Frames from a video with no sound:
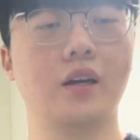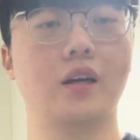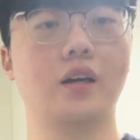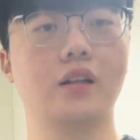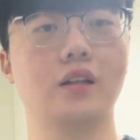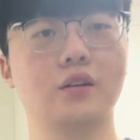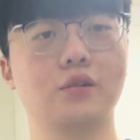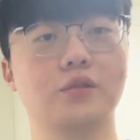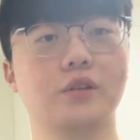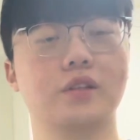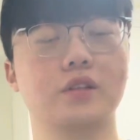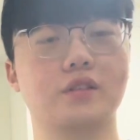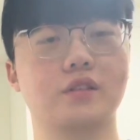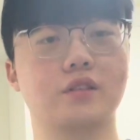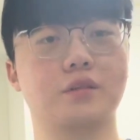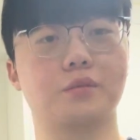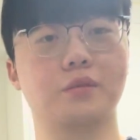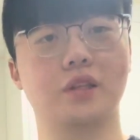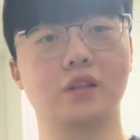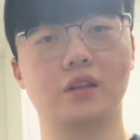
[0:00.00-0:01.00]
Hello, this
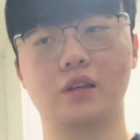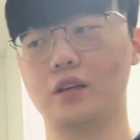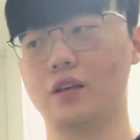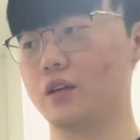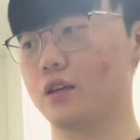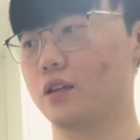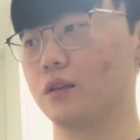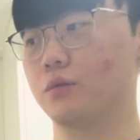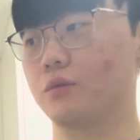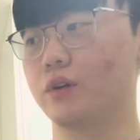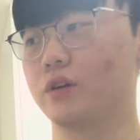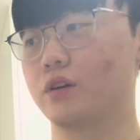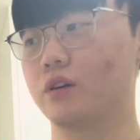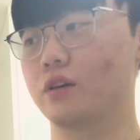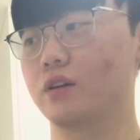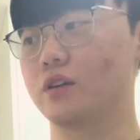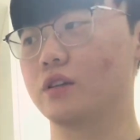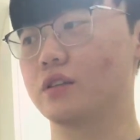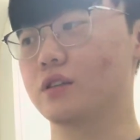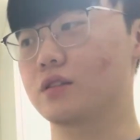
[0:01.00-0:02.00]
is Mingi, and we are
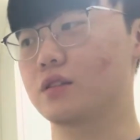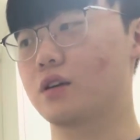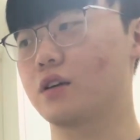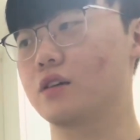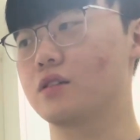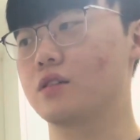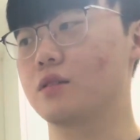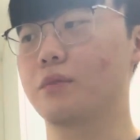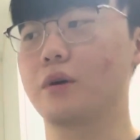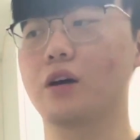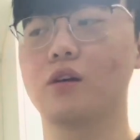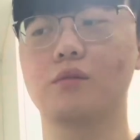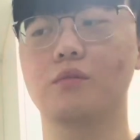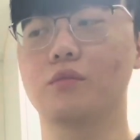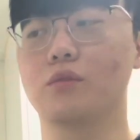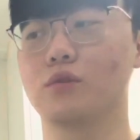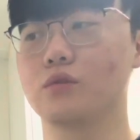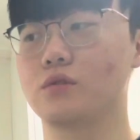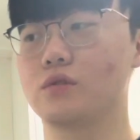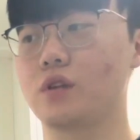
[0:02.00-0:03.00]
going to discuss about
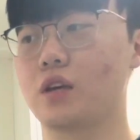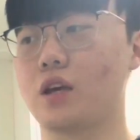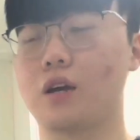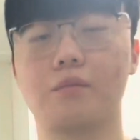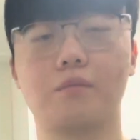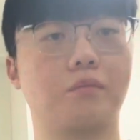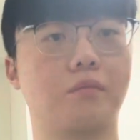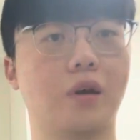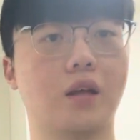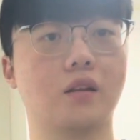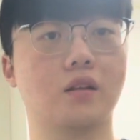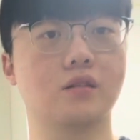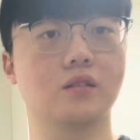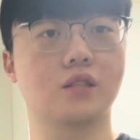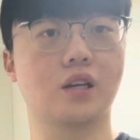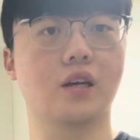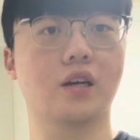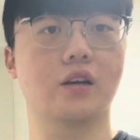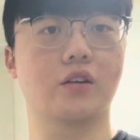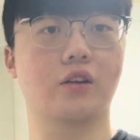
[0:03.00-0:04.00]
MOSCAP Venn
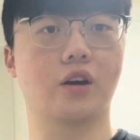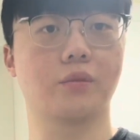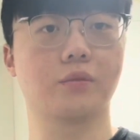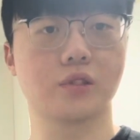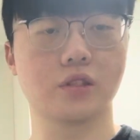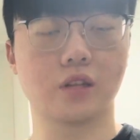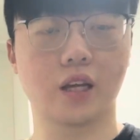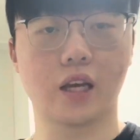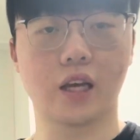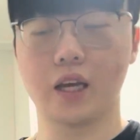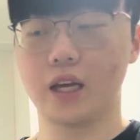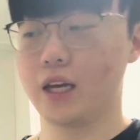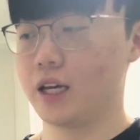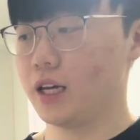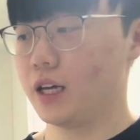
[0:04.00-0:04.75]
diagram today.